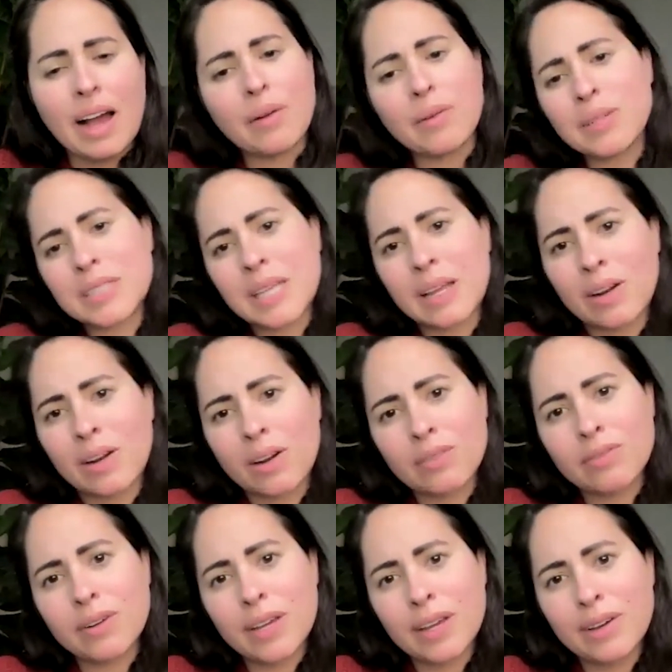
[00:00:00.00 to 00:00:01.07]
Was that hard
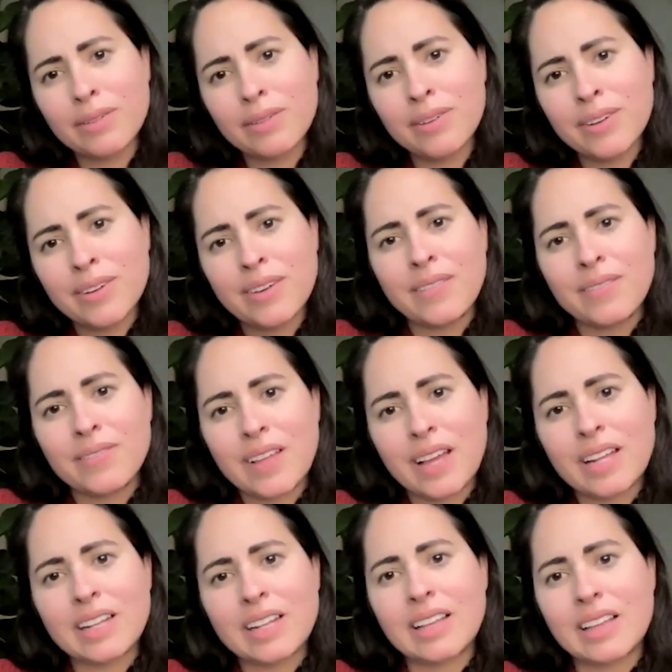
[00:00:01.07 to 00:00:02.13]
for you?
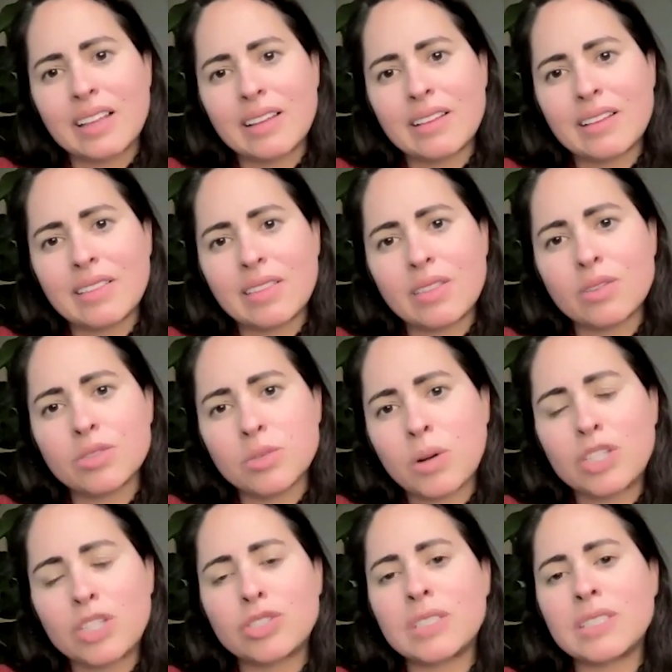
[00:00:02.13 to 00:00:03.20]
And those
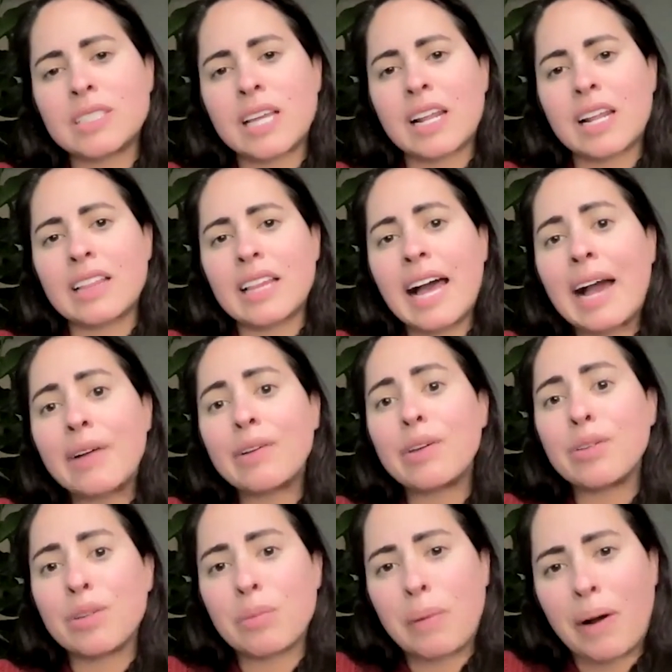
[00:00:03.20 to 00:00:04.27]
questions that allow
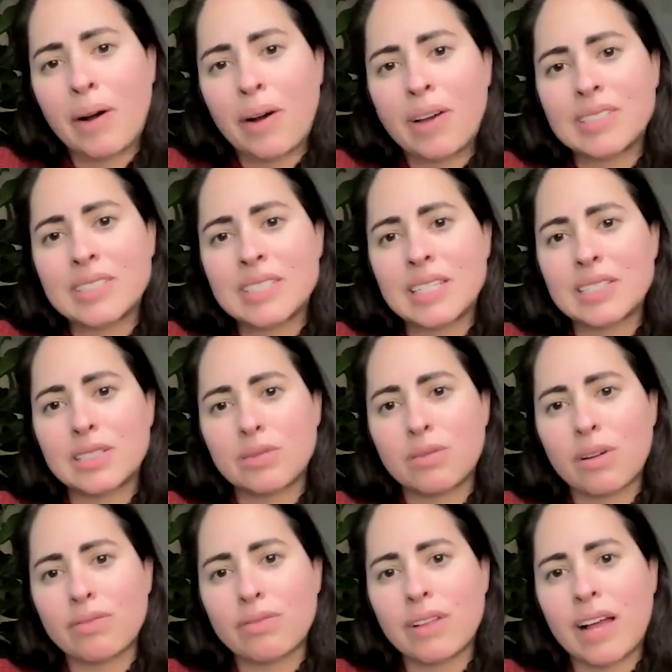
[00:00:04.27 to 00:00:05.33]
you to pause and to
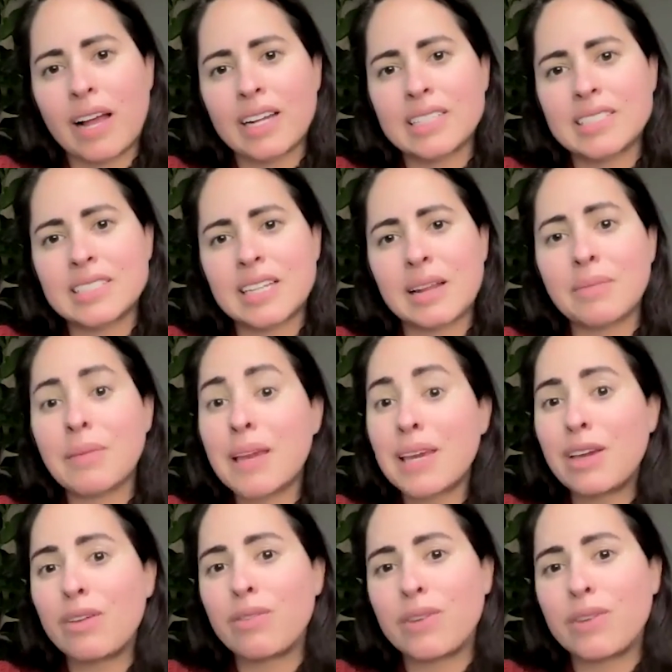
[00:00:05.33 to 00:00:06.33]
reflect and make you